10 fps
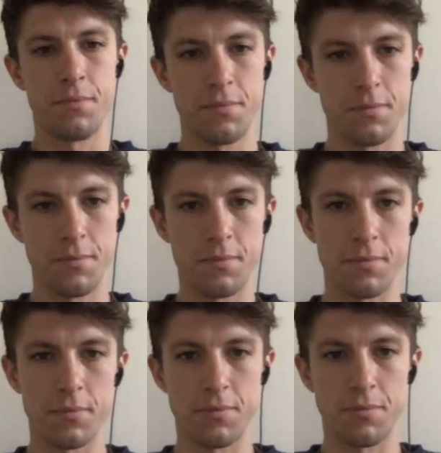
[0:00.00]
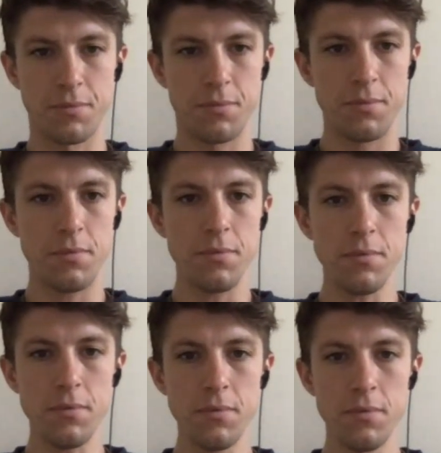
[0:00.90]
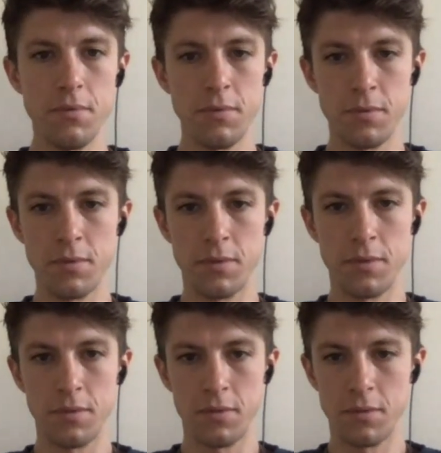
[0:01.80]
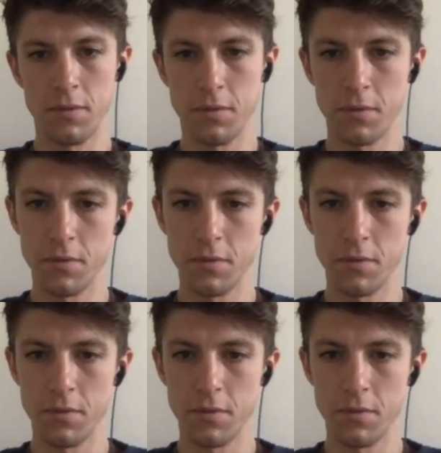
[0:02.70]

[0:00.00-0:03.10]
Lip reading: (silent)